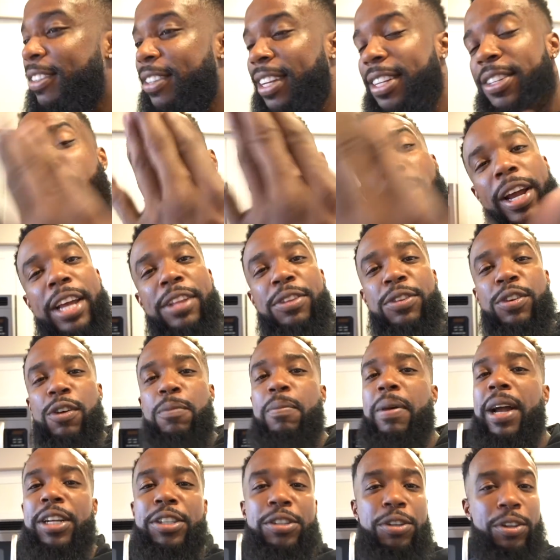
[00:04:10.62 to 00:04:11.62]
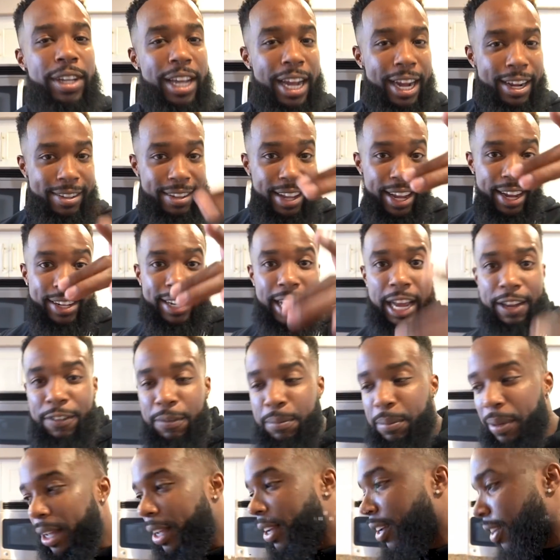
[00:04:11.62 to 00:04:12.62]
So let's go and get to it, man. Sure you got a day in life for
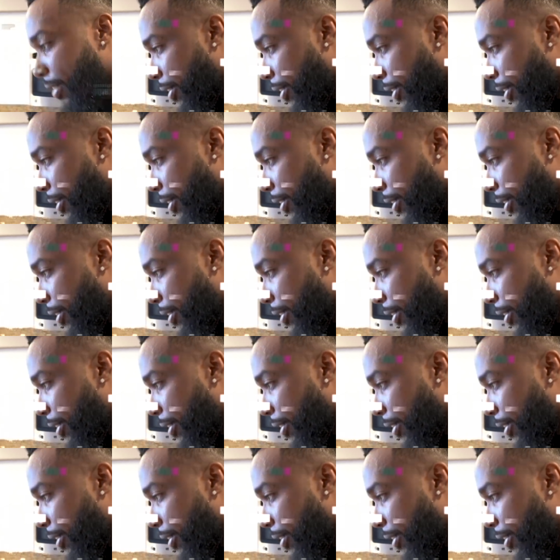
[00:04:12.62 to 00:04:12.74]
me.